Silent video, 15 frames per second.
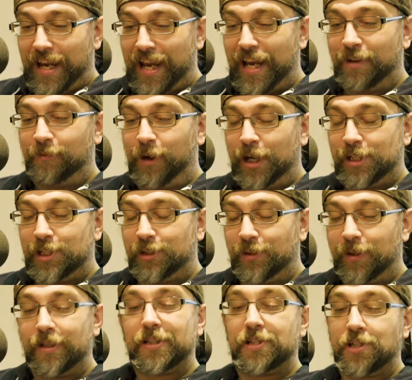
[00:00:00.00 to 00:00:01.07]
And watch
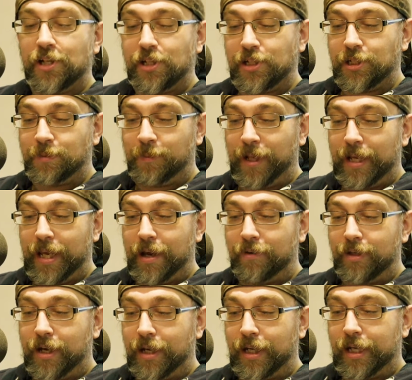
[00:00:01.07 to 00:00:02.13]
your decisions play
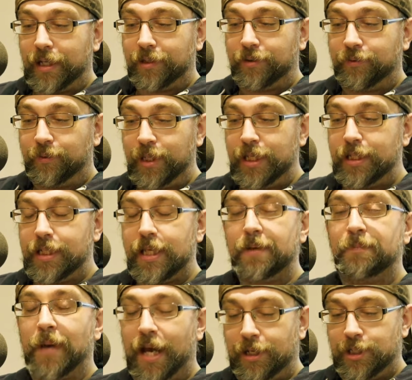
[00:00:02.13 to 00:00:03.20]
out on a
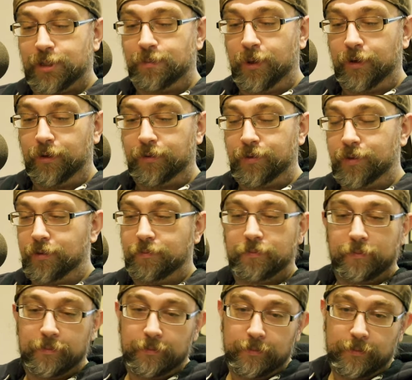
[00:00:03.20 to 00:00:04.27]
3D match mode.
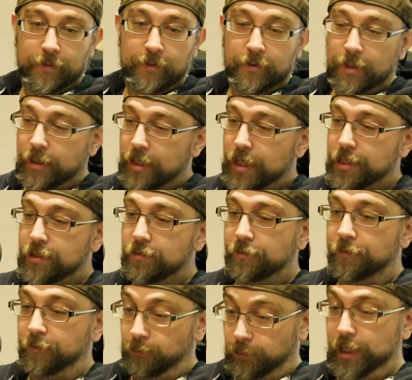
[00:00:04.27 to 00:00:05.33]

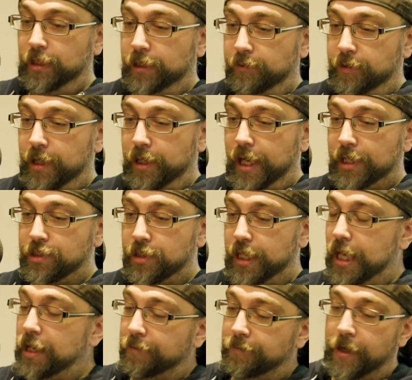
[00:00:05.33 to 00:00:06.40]
Doing really well,
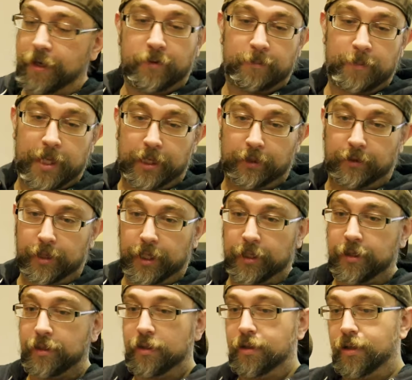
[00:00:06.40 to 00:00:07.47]
actually, 85 on Metacritic.